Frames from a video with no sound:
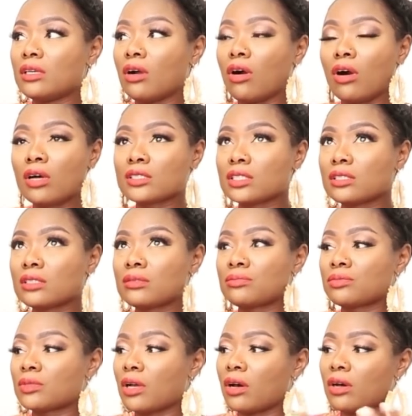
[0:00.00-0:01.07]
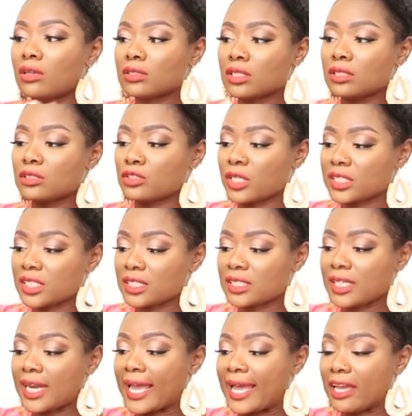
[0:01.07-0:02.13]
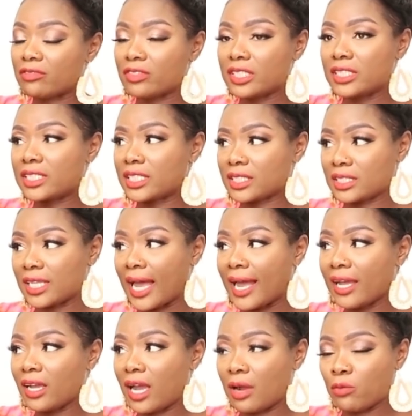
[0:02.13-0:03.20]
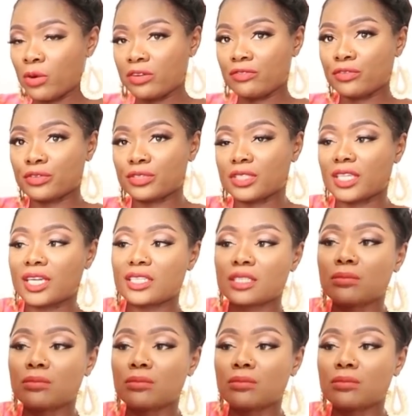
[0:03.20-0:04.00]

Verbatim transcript: All the dresses that I have in this style, I went for a size